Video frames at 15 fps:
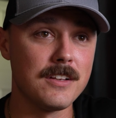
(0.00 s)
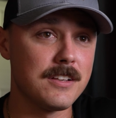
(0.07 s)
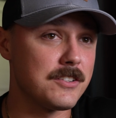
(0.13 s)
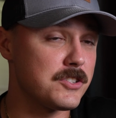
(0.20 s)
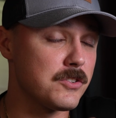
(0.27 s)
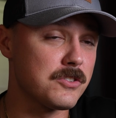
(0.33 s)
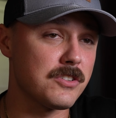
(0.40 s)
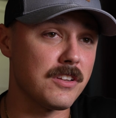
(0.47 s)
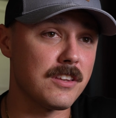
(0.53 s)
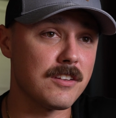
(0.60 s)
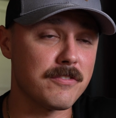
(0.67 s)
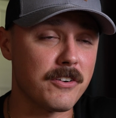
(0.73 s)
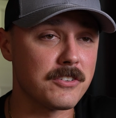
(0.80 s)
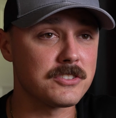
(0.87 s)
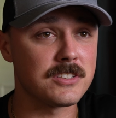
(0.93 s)
It's usually the
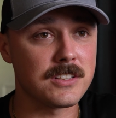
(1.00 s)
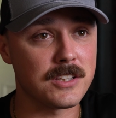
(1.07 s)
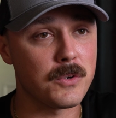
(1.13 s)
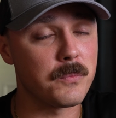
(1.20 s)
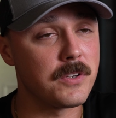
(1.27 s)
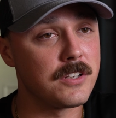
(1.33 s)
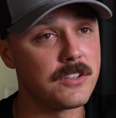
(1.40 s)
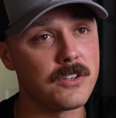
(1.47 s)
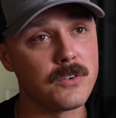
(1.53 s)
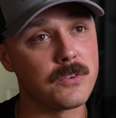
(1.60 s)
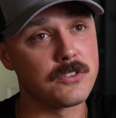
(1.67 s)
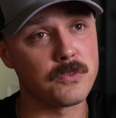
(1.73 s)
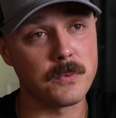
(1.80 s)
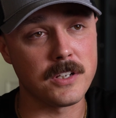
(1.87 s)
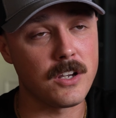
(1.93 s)
first thing that we do
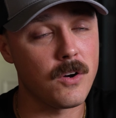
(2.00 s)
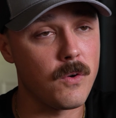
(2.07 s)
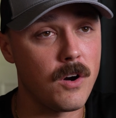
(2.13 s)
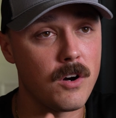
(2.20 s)
is we go